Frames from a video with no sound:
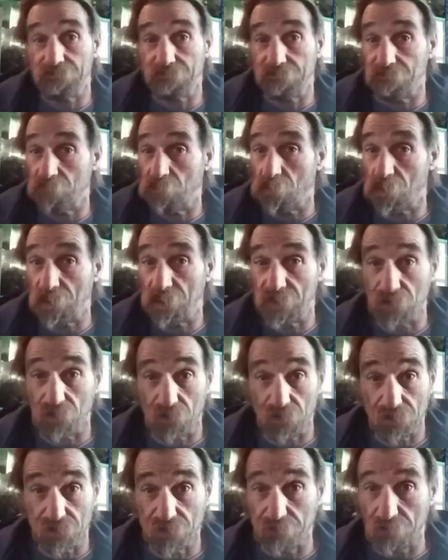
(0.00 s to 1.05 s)
one of the
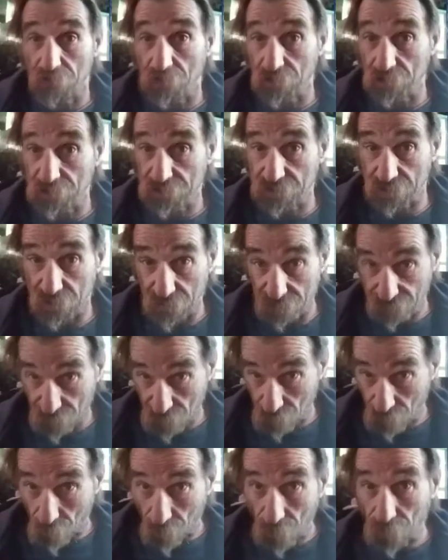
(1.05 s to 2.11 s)
oldest parts of
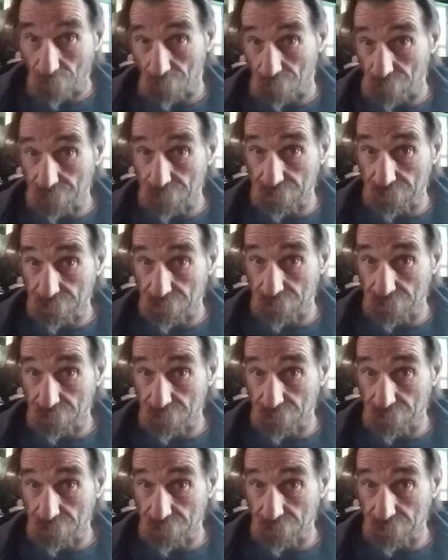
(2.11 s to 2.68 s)
the world